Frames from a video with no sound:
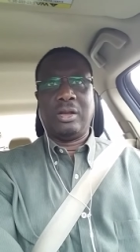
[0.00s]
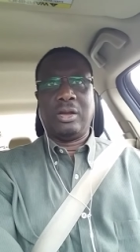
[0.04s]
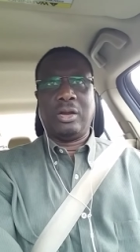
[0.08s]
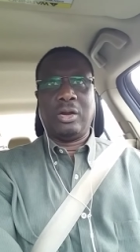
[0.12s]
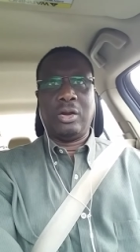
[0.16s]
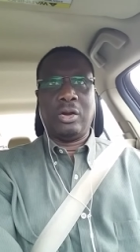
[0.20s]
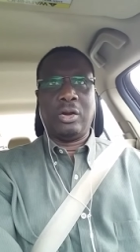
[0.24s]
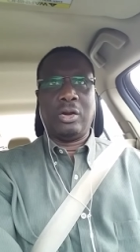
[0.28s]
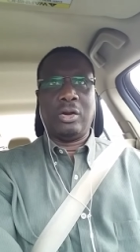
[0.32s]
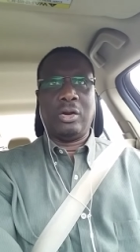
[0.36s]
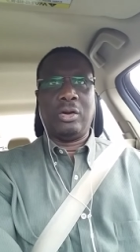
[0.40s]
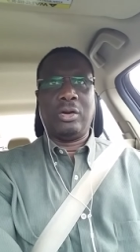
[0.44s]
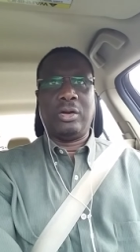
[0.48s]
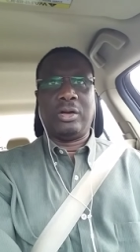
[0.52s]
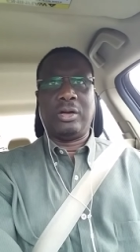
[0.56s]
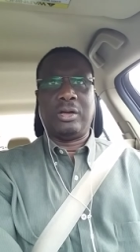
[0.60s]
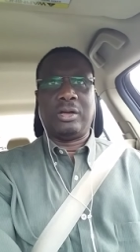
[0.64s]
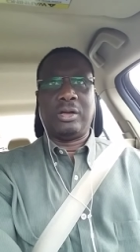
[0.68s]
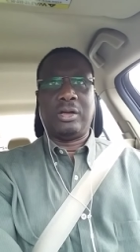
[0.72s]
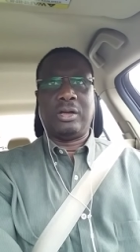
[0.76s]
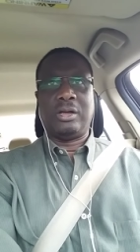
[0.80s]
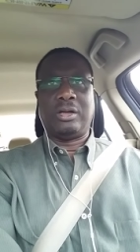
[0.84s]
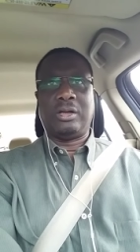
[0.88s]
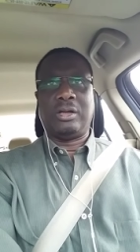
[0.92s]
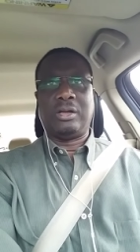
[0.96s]
or
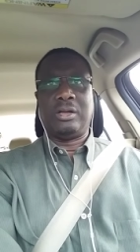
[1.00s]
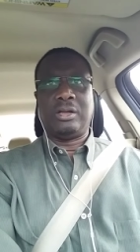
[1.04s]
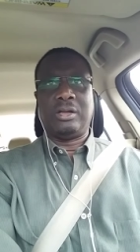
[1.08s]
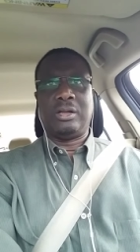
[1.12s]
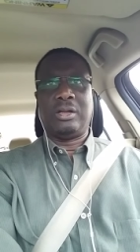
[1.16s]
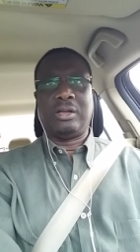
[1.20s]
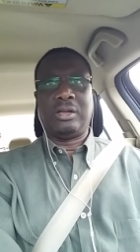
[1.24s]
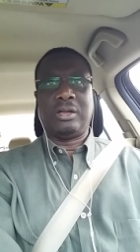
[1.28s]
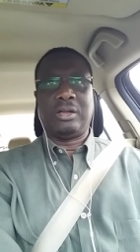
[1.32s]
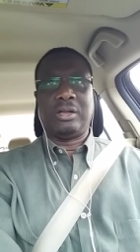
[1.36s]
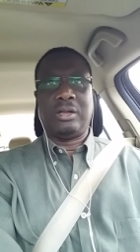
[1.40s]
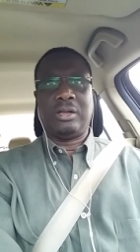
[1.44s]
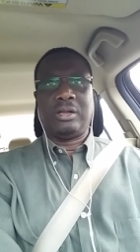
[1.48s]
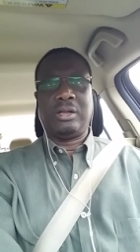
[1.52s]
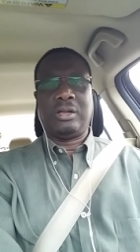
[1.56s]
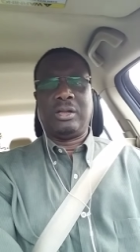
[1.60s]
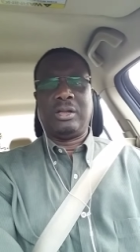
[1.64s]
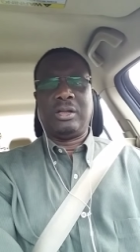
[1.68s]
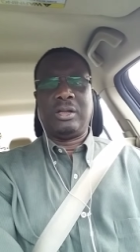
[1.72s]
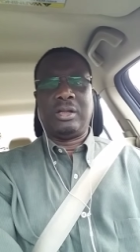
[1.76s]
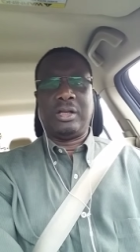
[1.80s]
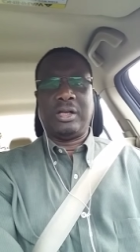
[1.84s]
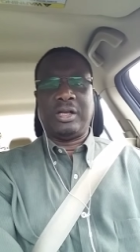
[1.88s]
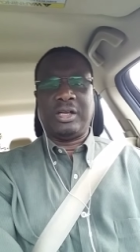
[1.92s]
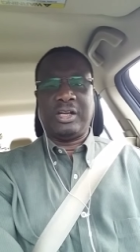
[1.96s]

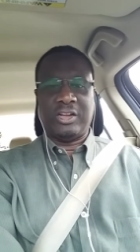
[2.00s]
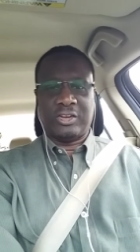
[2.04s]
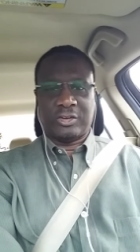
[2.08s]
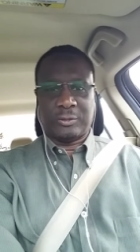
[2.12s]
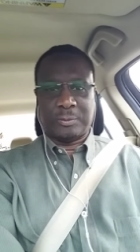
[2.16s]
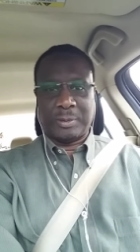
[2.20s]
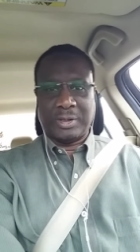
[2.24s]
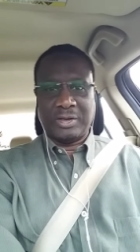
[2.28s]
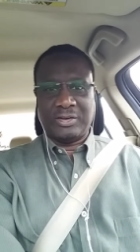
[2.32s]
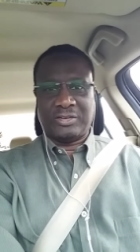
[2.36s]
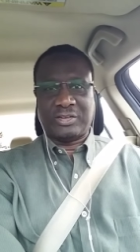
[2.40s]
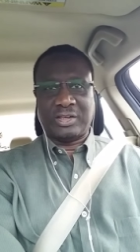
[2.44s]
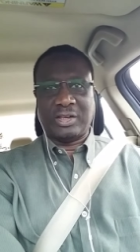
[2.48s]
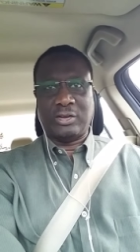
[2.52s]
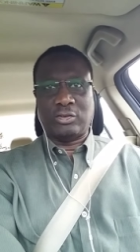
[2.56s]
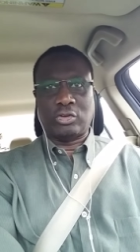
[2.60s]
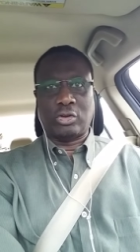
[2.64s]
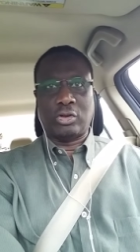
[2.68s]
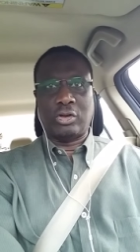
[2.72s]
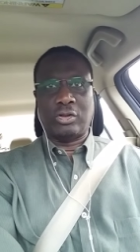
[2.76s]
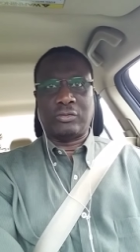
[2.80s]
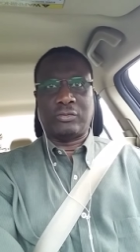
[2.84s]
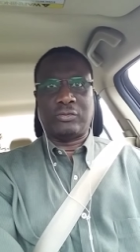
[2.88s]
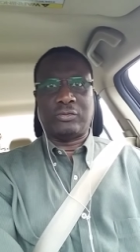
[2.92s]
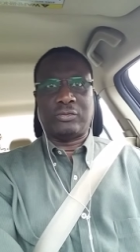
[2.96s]

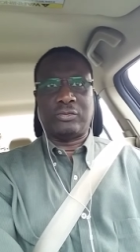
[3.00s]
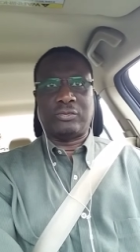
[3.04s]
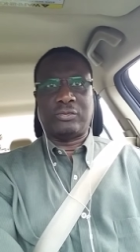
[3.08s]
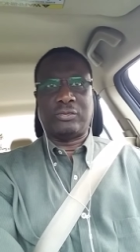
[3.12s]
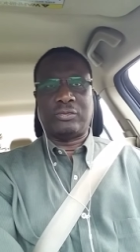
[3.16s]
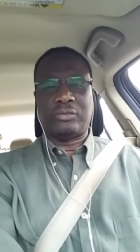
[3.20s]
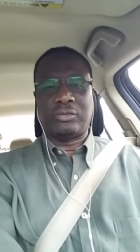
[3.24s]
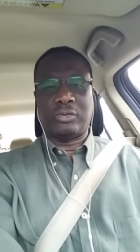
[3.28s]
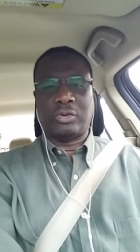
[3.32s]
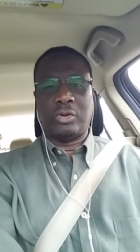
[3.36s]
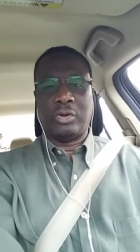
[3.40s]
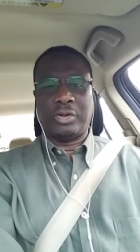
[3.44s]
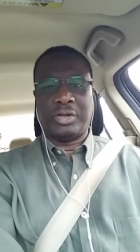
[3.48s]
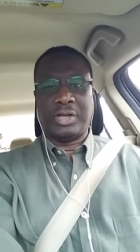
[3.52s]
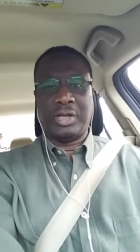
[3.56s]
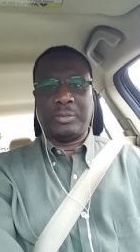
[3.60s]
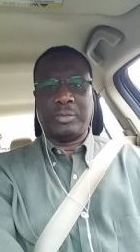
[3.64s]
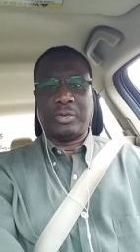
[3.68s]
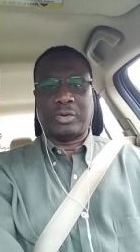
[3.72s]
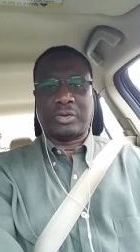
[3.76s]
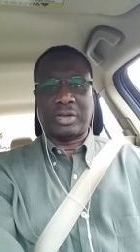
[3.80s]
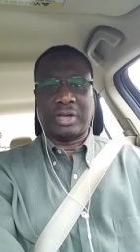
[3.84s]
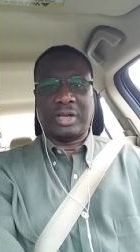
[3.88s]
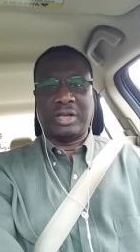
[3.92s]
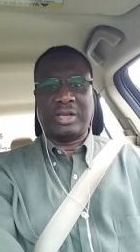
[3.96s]
dispensation of or
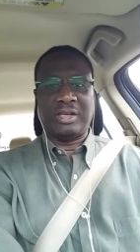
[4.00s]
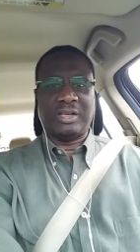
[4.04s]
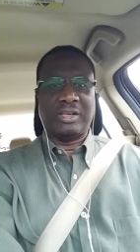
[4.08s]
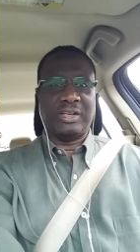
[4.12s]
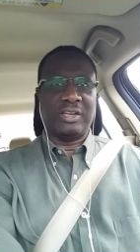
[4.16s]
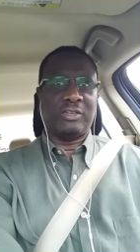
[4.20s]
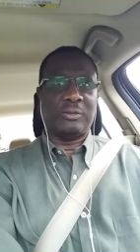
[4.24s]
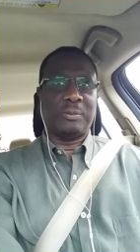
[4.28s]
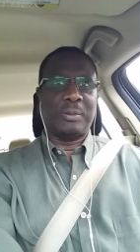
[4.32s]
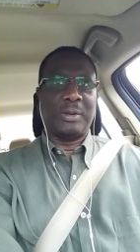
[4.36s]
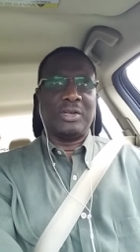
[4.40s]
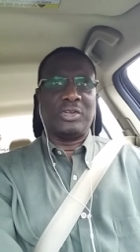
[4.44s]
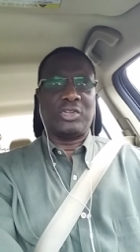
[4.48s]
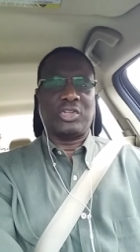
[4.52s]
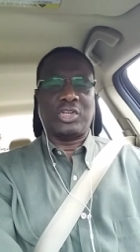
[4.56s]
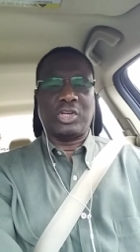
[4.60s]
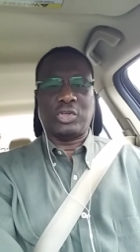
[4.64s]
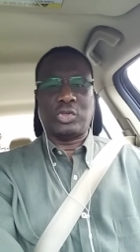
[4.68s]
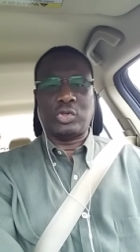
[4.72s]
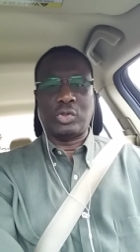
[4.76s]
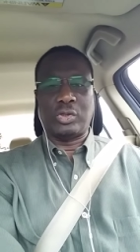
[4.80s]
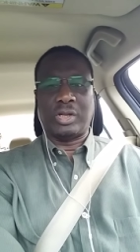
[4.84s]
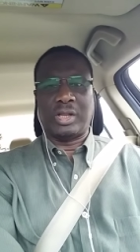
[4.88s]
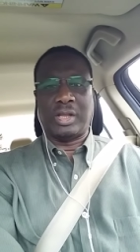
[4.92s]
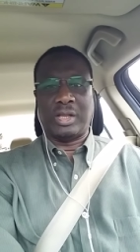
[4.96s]
democratic
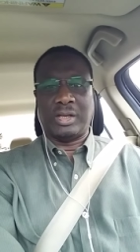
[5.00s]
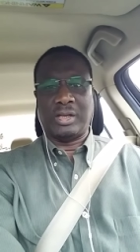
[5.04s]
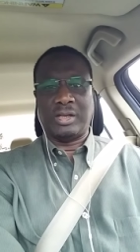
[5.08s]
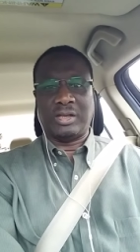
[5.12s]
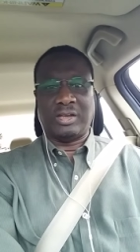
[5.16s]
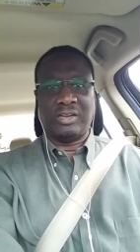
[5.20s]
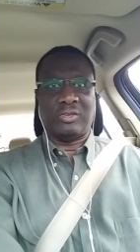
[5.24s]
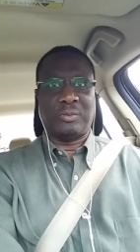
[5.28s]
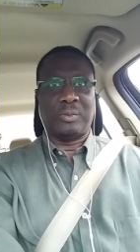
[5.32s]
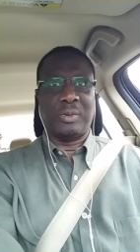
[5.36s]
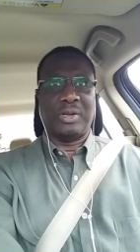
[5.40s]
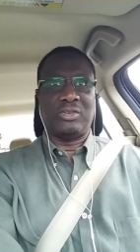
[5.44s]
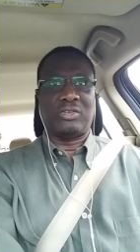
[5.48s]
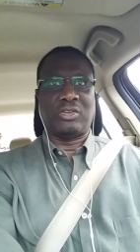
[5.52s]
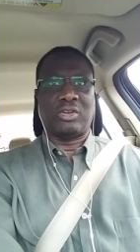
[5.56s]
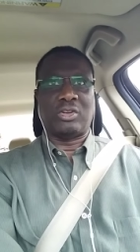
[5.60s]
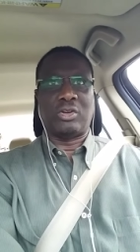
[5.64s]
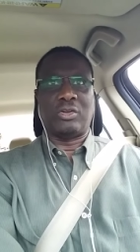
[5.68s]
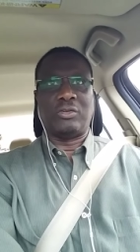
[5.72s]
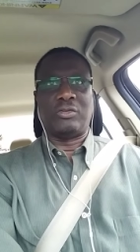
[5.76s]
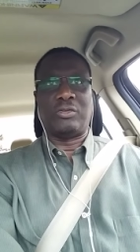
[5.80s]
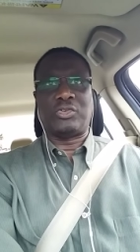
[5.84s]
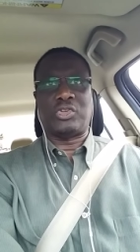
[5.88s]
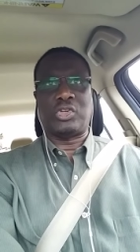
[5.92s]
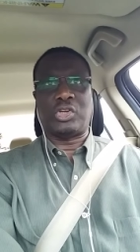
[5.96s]
dispensation and the dispensation
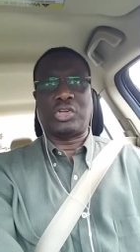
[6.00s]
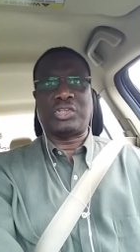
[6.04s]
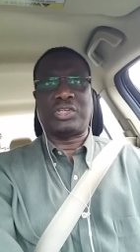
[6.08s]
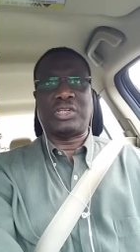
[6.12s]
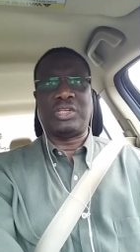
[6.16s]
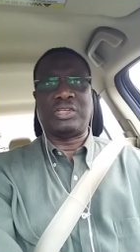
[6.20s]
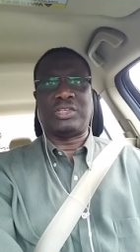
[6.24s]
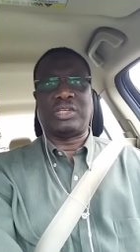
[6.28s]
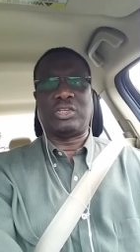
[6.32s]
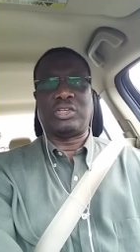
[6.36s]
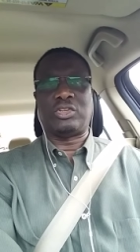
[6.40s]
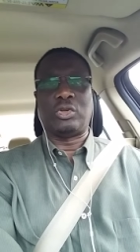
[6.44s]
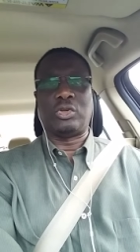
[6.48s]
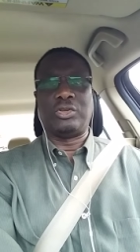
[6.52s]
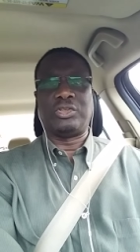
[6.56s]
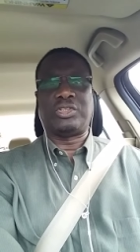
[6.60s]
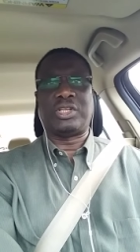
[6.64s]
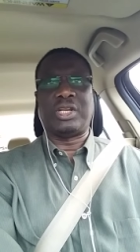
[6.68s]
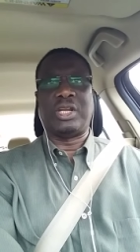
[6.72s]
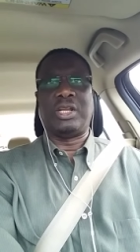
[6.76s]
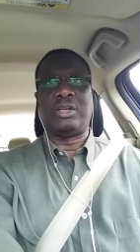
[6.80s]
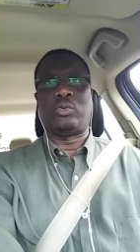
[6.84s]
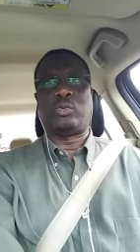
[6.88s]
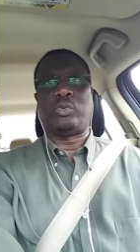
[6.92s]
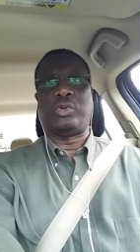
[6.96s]
of justice is
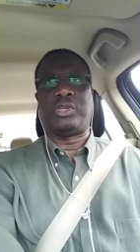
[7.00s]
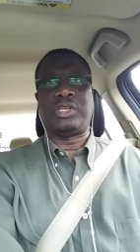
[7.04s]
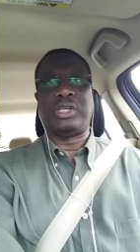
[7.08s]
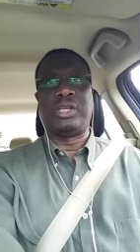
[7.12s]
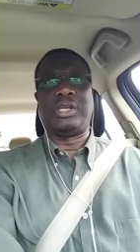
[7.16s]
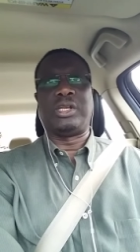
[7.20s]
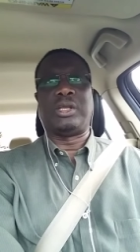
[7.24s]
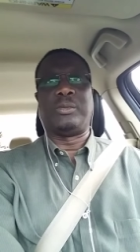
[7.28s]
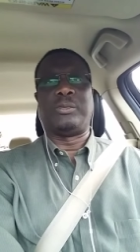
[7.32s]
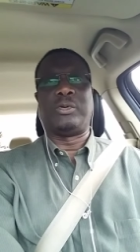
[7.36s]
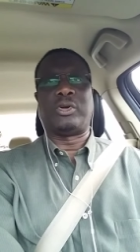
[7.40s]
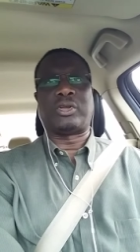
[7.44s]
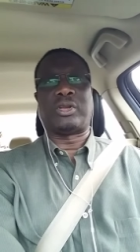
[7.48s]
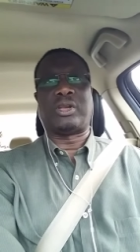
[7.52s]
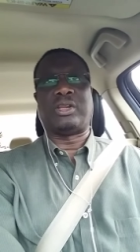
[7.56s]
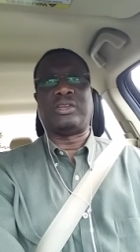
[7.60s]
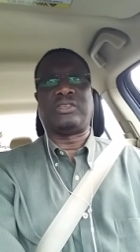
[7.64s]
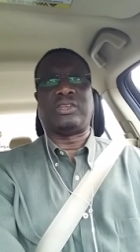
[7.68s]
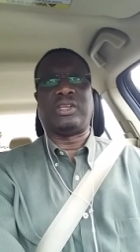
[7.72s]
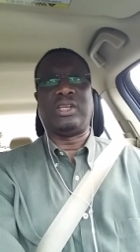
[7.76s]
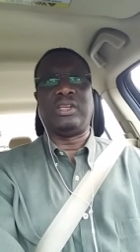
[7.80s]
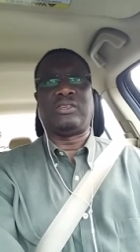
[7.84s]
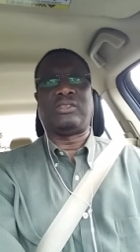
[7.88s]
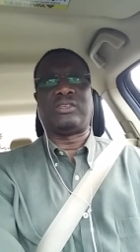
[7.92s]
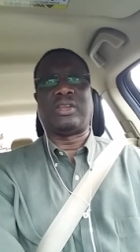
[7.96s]
concerned within
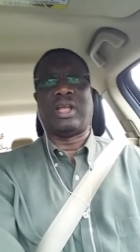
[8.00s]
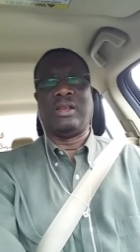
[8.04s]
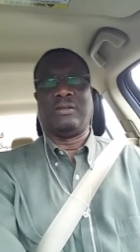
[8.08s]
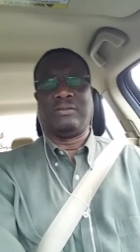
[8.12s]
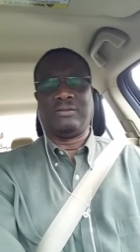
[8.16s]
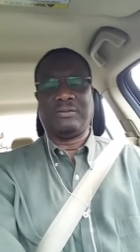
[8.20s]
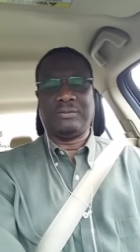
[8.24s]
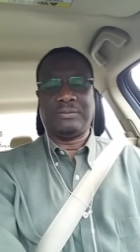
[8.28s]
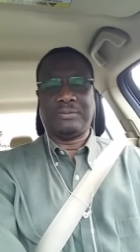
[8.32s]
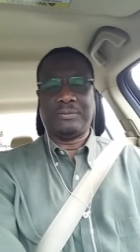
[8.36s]
democracy itself.